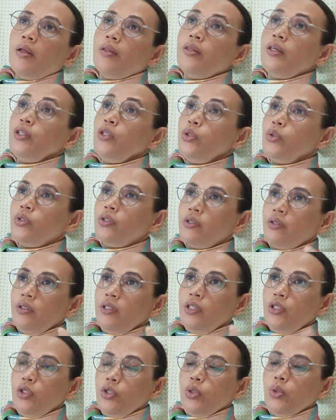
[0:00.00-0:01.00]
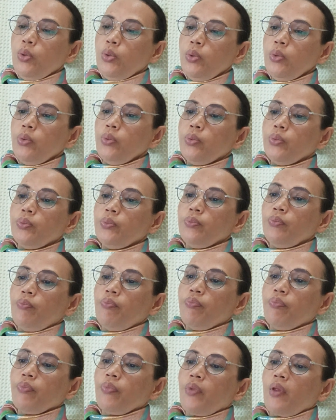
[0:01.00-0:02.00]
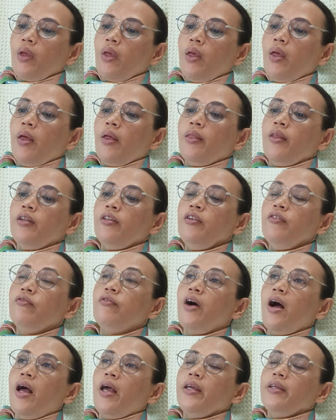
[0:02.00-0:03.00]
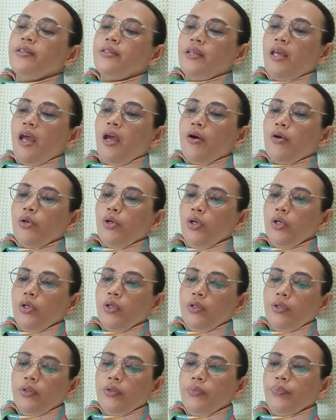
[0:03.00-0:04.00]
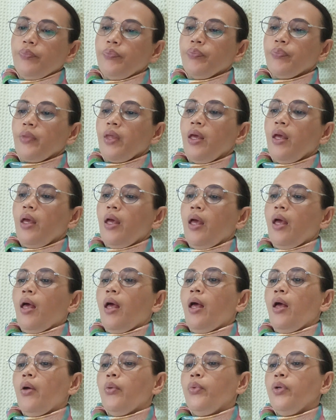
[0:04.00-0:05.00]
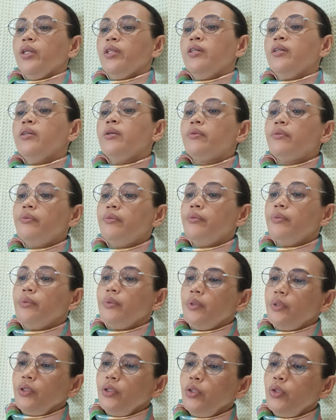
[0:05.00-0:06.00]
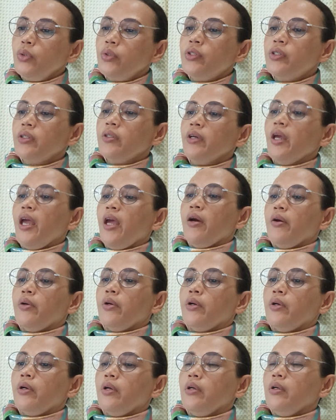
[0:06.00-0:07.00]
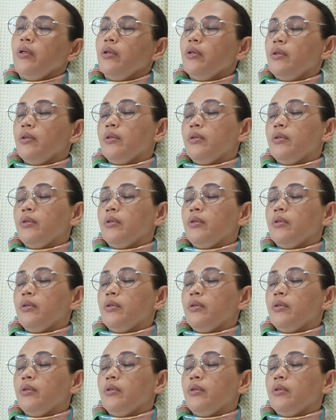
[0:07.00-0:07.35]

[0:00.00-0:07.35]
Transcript: the user issue, the device error. With the user error,